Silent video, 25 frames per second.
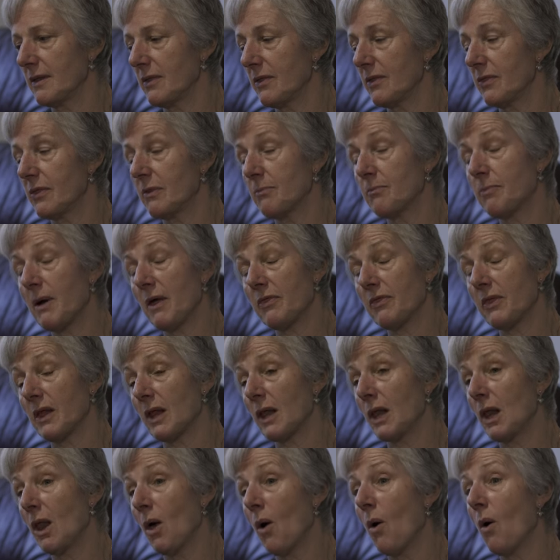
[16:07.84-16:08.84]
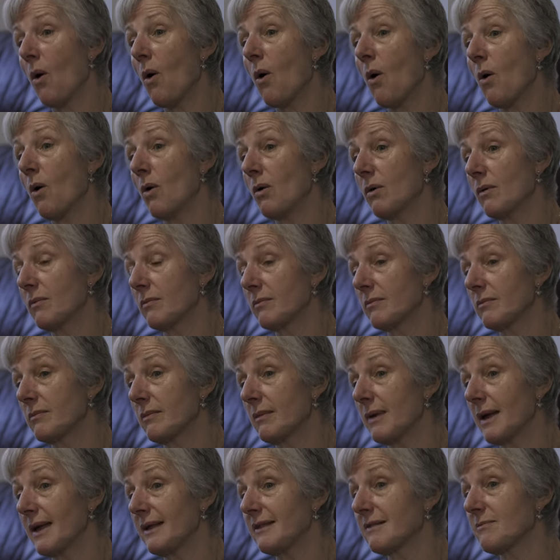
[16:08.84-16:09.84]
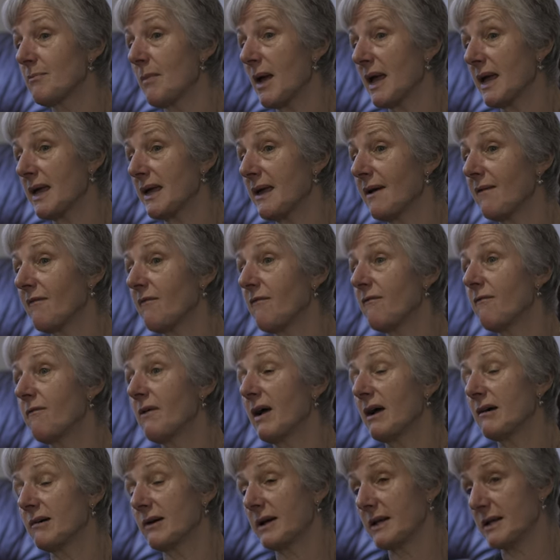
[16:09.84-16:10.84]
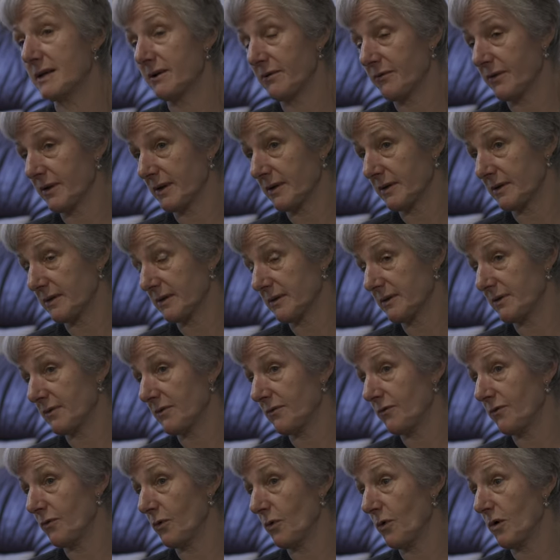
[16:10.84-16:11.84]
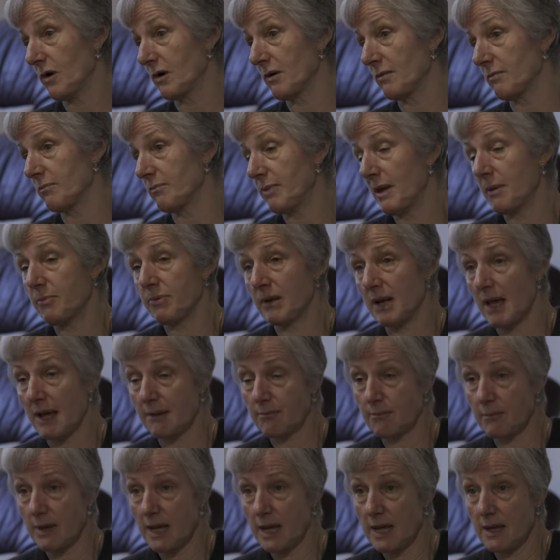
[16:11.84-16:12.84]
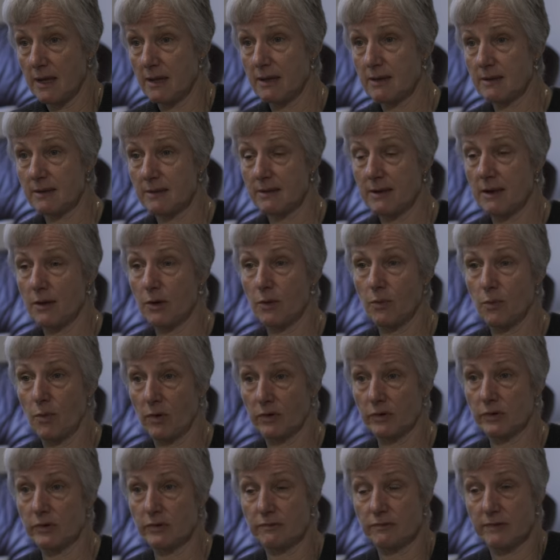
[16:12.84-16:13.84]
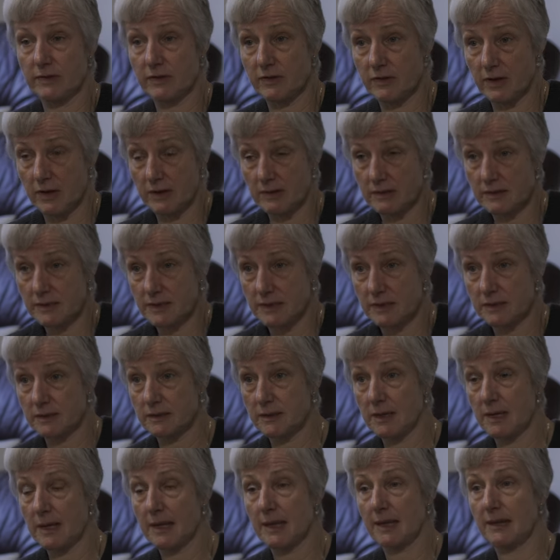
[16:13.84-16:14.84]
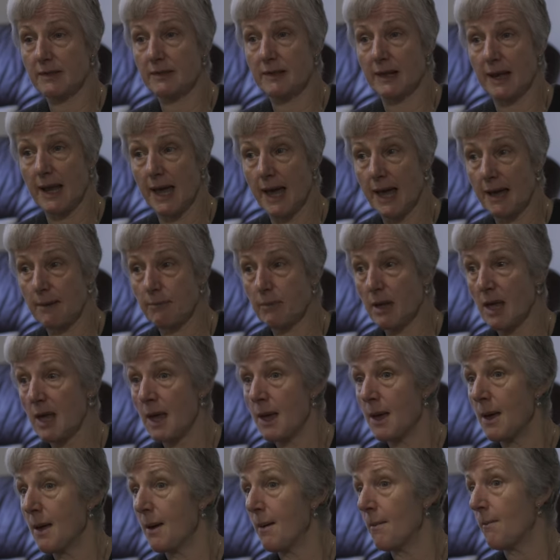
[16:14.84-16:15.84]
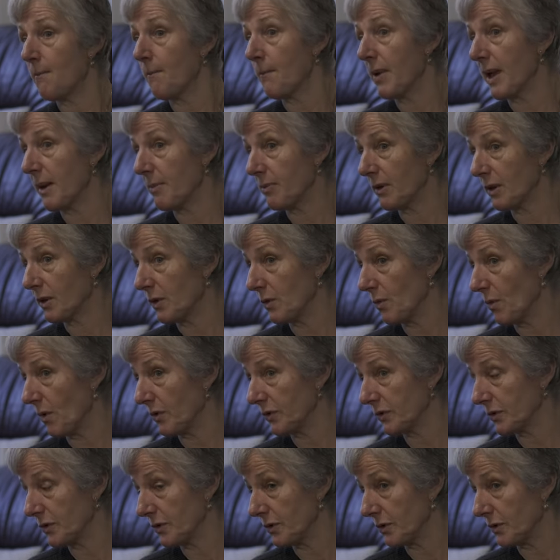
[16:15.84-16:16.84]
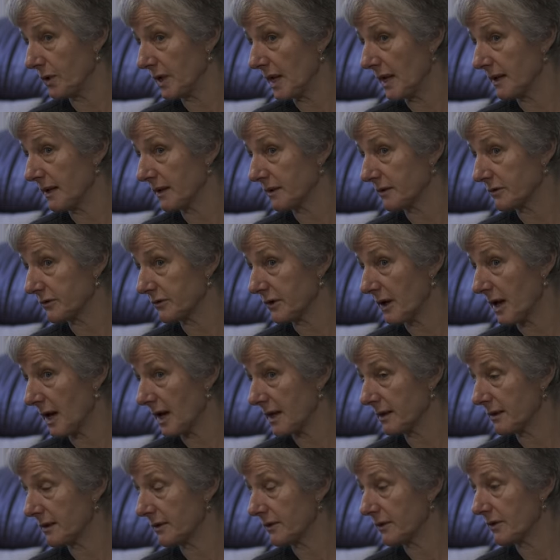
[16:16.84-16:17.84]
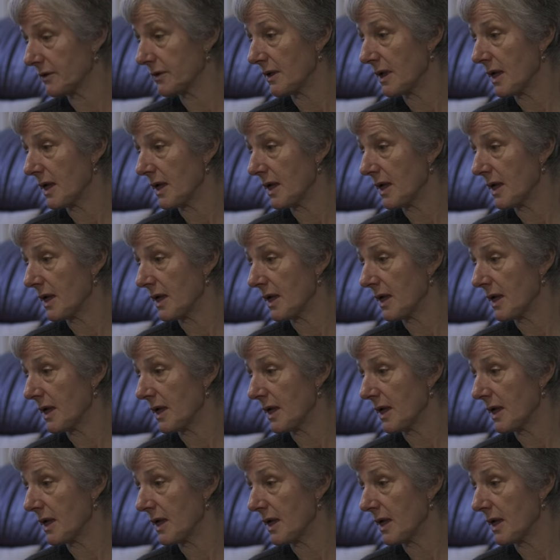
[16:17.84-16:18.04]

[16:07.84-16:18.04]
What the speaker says: But the law is making it very difficult for people like me who want to research it in the lab, people who want to do clinical trials,